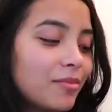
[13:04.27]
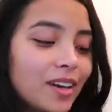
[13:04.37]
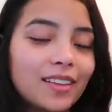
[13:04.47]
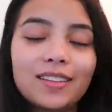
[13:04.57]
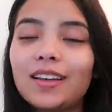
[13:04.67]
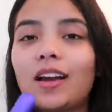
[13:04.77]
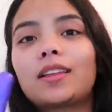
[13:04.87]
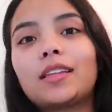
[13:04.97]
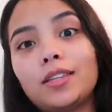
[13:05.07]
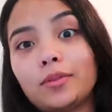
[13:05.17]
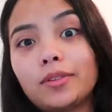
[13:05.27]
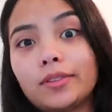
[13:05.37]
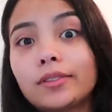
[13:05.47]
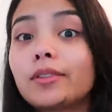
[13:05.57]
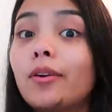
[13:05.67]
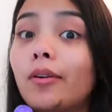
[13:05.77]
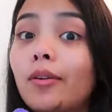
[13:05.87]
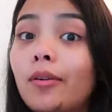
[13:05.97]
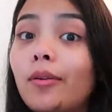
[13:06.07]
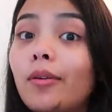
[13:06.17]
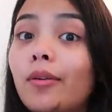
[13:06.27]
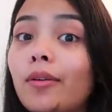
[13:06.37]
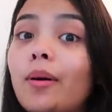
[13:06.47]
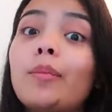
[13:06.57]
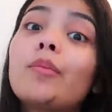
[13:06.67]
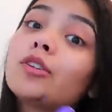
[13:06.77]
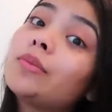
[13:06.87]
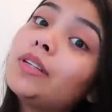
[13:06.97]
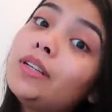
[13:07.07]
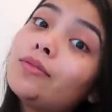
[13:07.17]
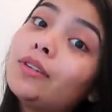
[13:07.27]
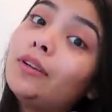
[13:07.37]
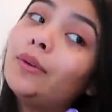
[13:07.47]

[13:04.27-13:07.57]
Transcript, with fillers: but they got these ones. So I'm gonna brush my teeth really